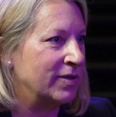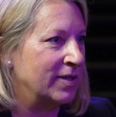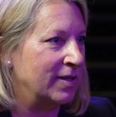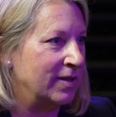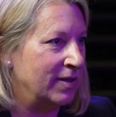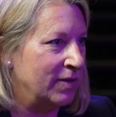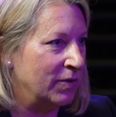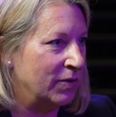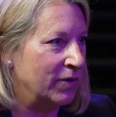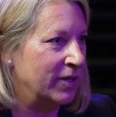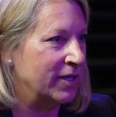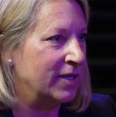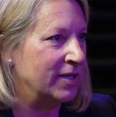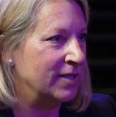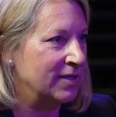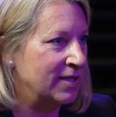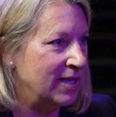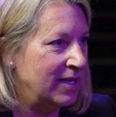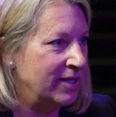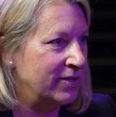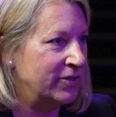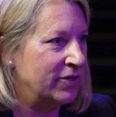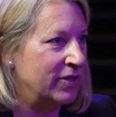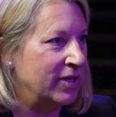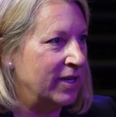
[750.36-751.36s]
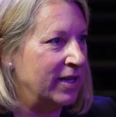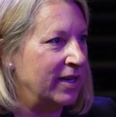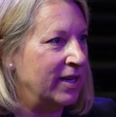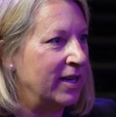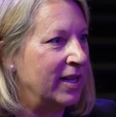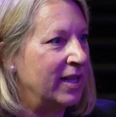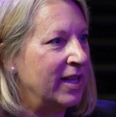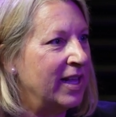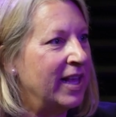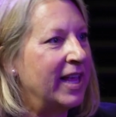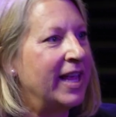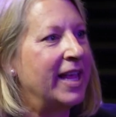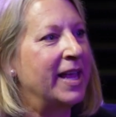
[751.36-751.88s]
in the organization,
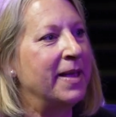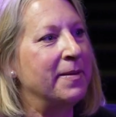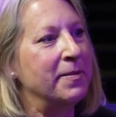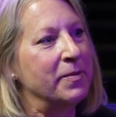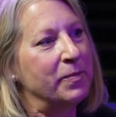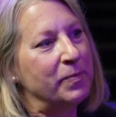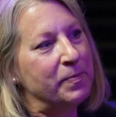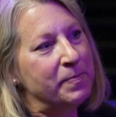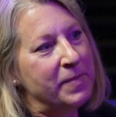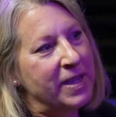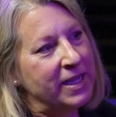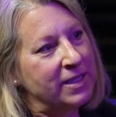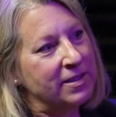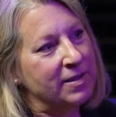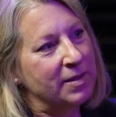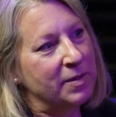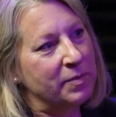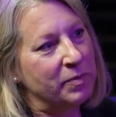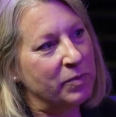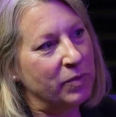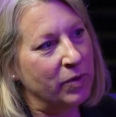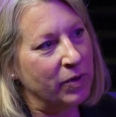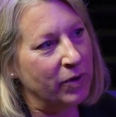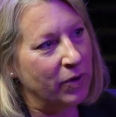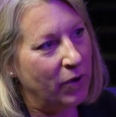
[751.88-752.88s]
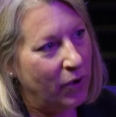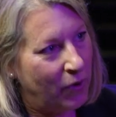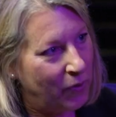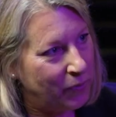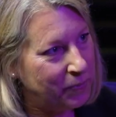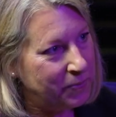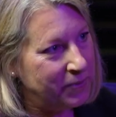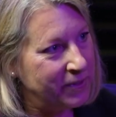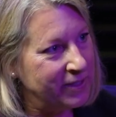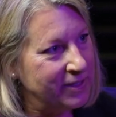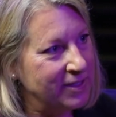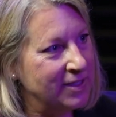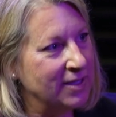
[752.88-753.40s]
it makes them more
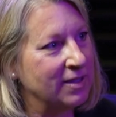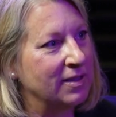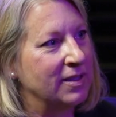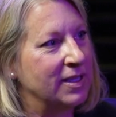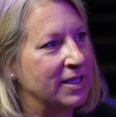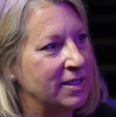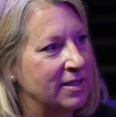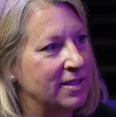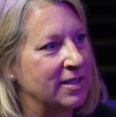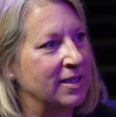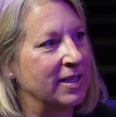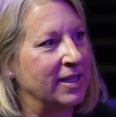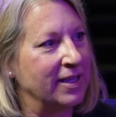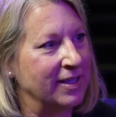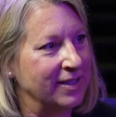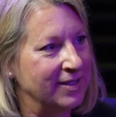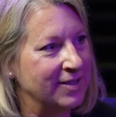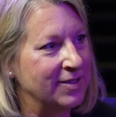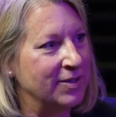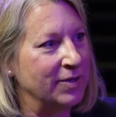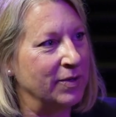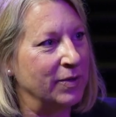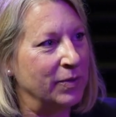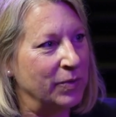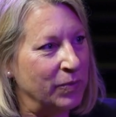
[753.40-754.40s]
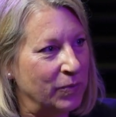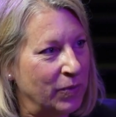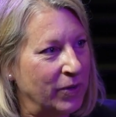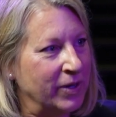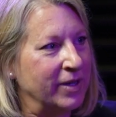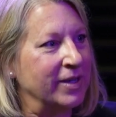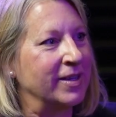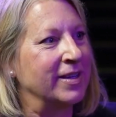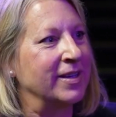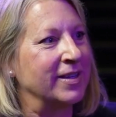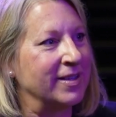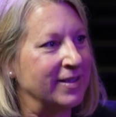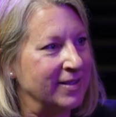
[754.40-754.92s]
open to listening to what
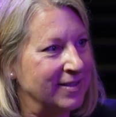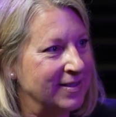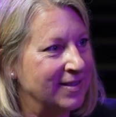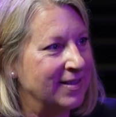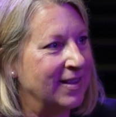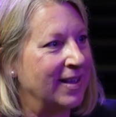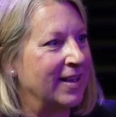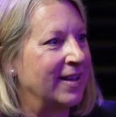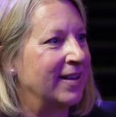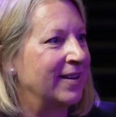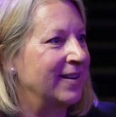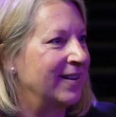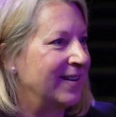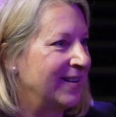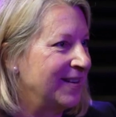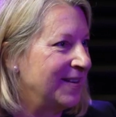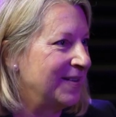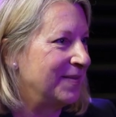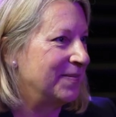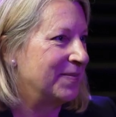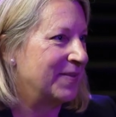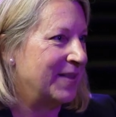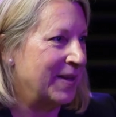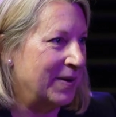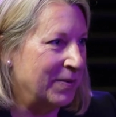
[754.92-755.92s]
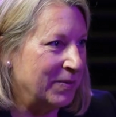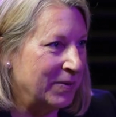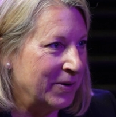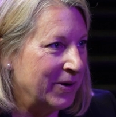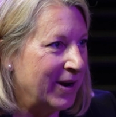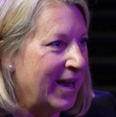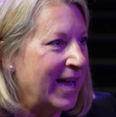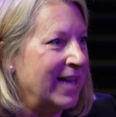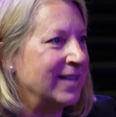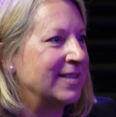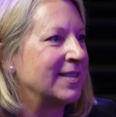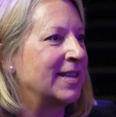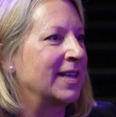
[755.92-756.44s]
it is that we're
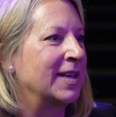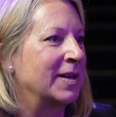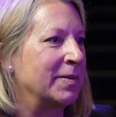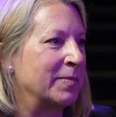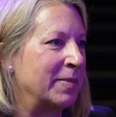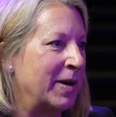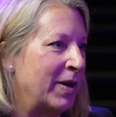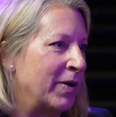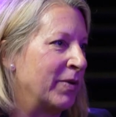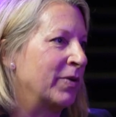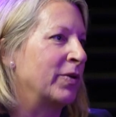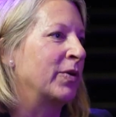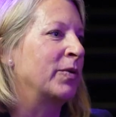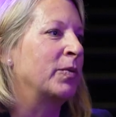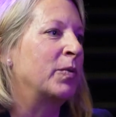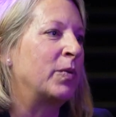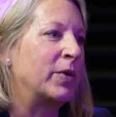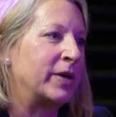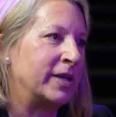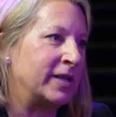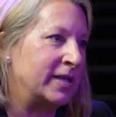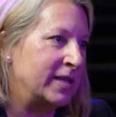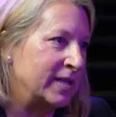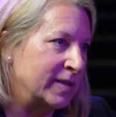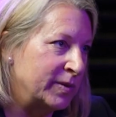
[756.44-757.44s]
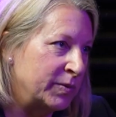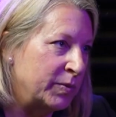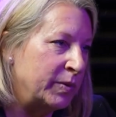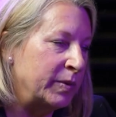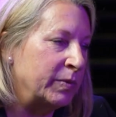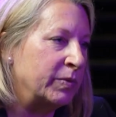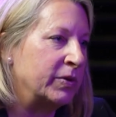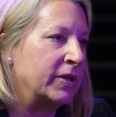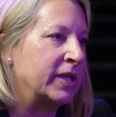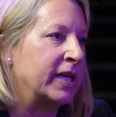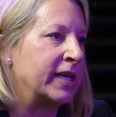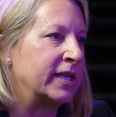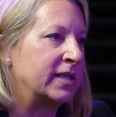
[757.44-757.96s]
asking about or what it is we
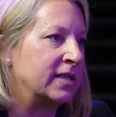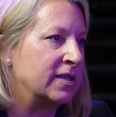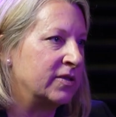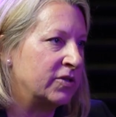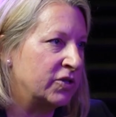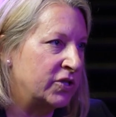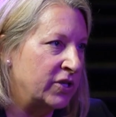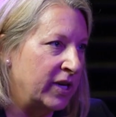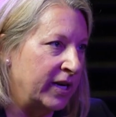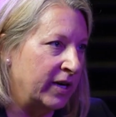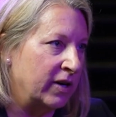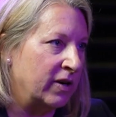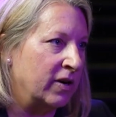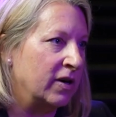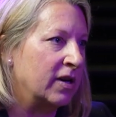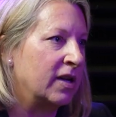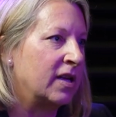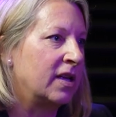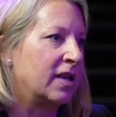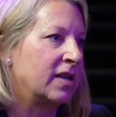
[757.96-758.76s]
would like to share.